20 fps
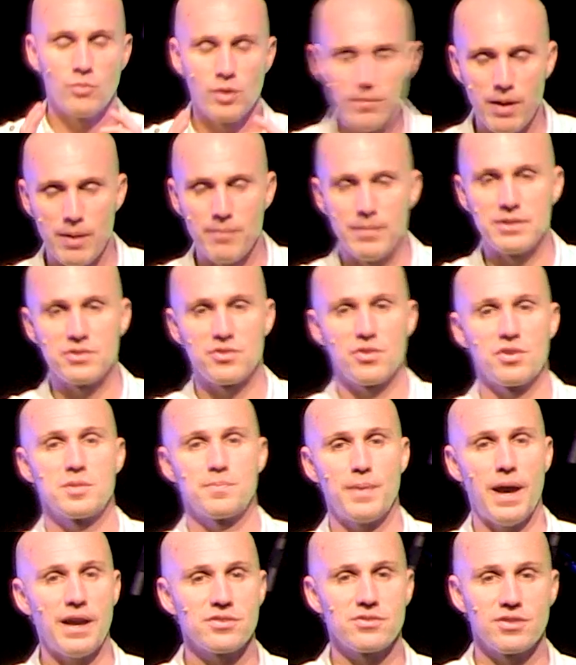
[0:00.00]
one of my mentors,
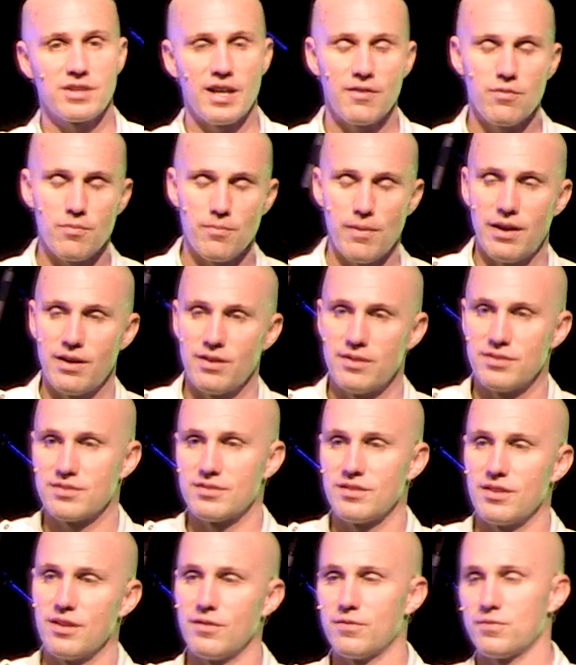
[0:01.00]
Pastor Kevin
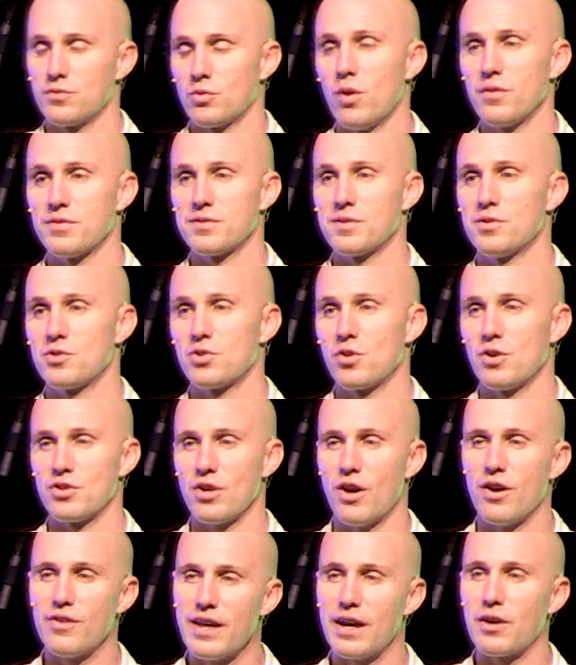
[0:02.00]
Myers of 12 Stone Church,
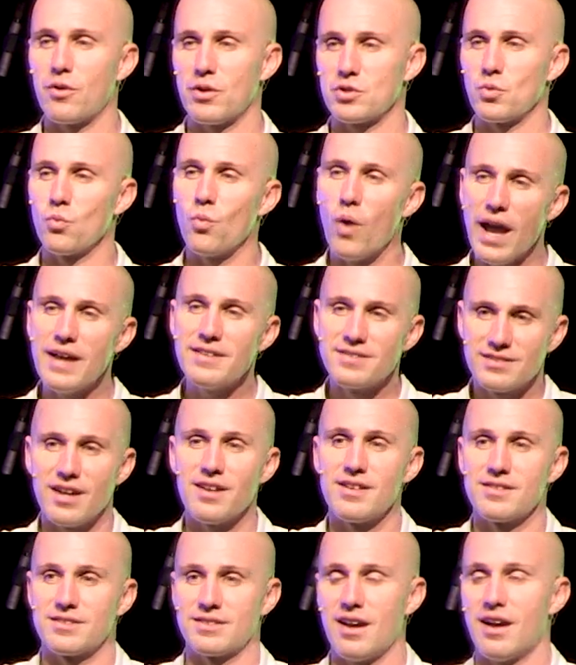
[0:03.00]
on that question. Why
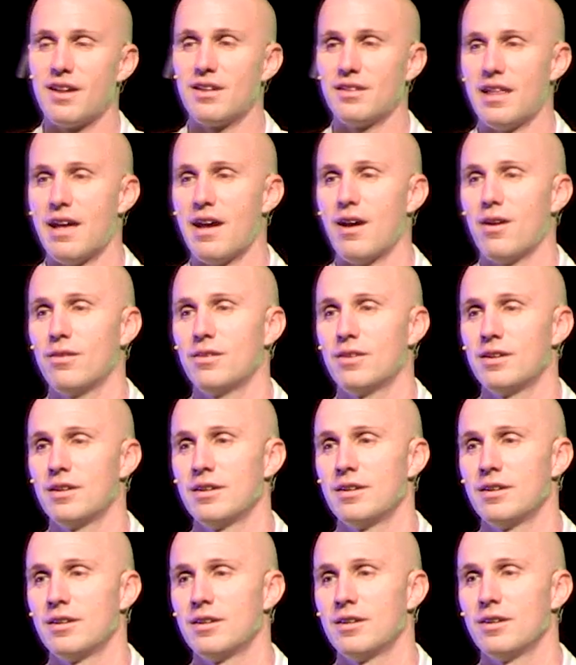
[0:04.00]
does God allow
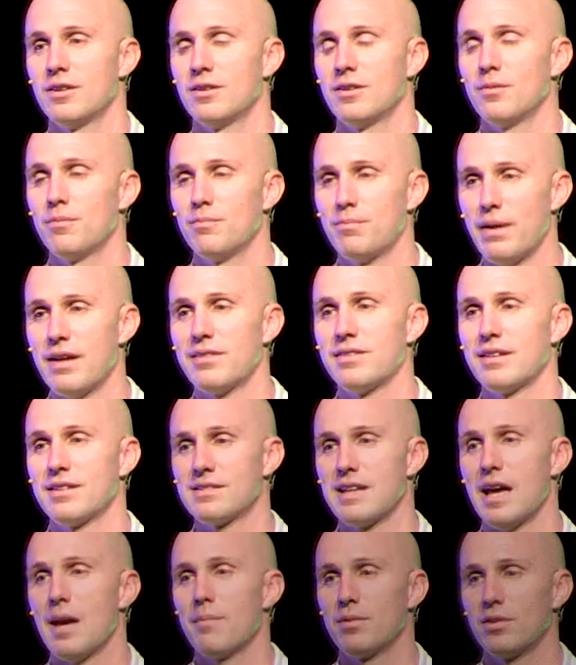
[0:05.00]
bad
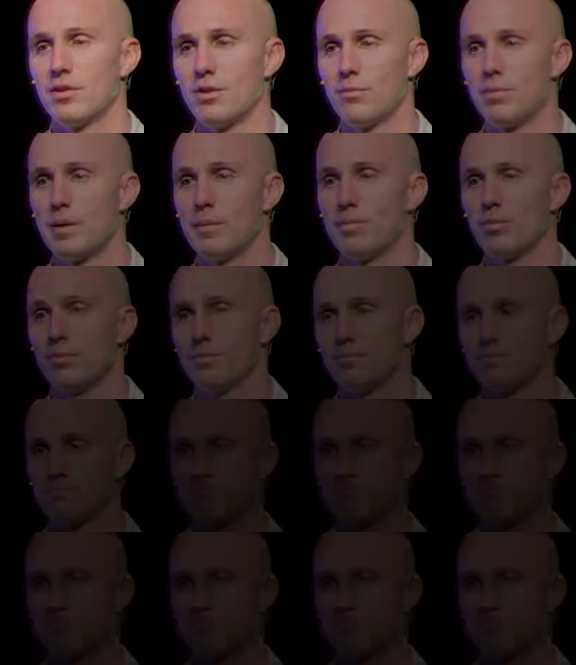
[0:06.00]
things to happen to good people?